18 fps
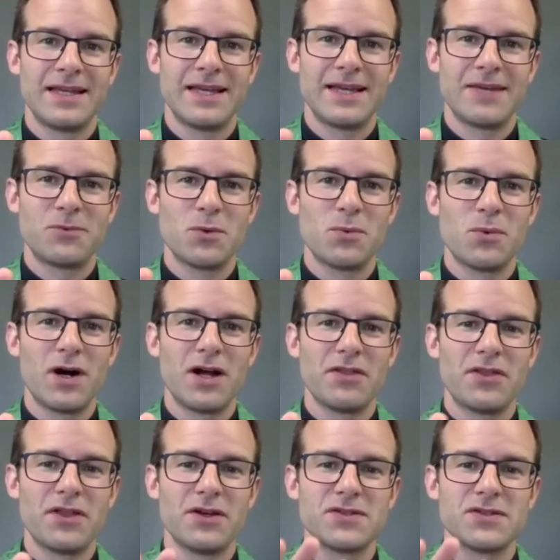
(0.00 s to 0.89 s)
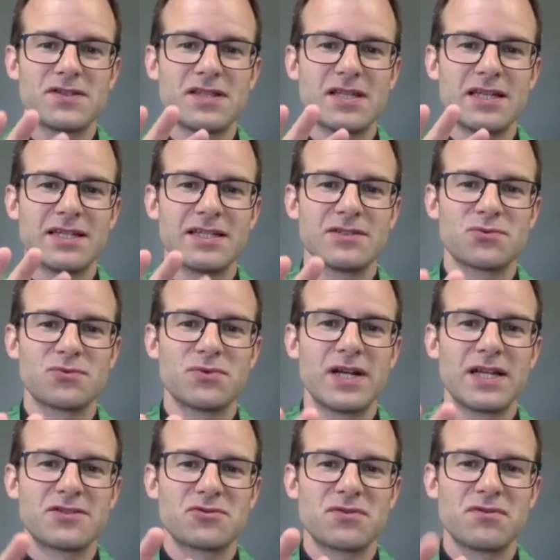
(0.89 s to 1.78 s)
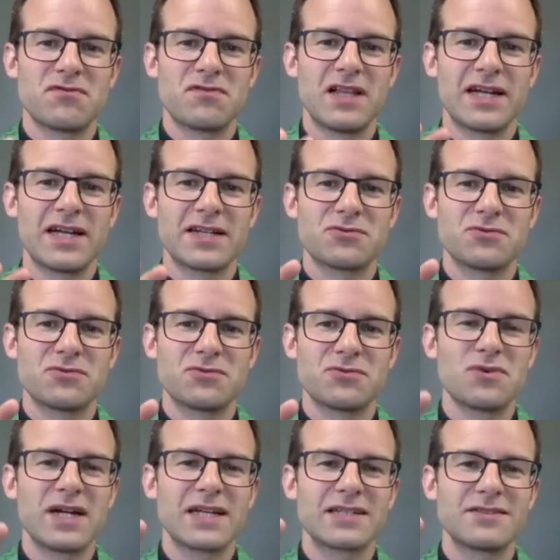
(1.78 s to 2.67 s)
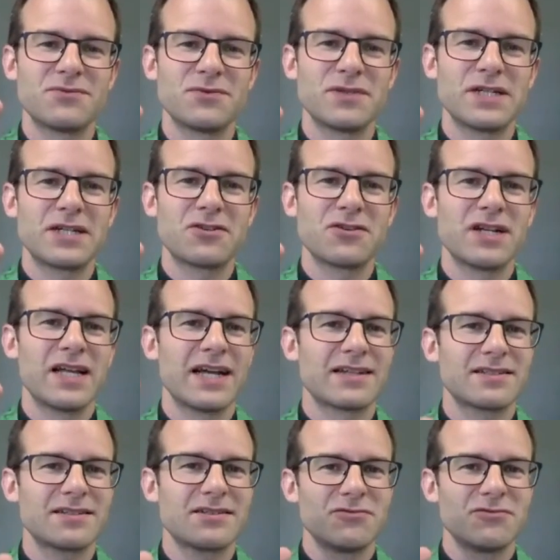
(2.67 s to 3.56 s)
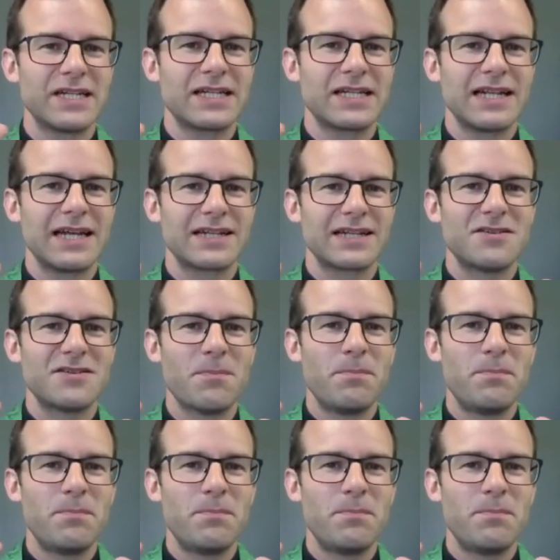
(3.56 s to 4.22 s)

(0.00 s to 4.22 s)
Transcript: And we want those things, rest, reflect, redirect, and reconnect, to